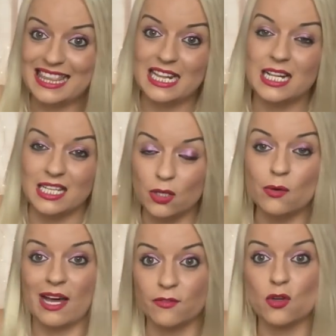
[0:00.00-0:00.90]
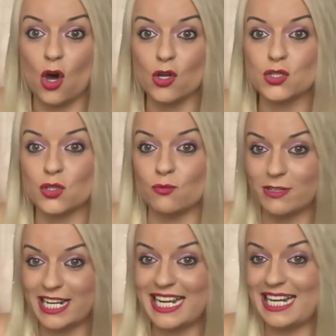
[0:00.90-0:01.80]
you have got to
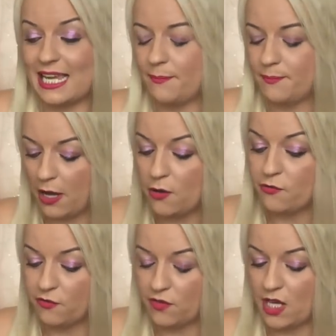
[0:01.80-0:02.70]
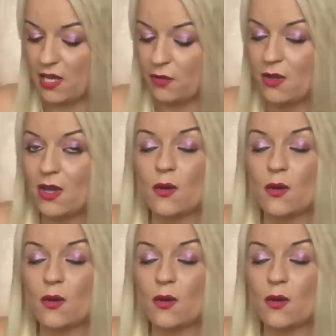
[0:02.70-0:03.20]
really both of you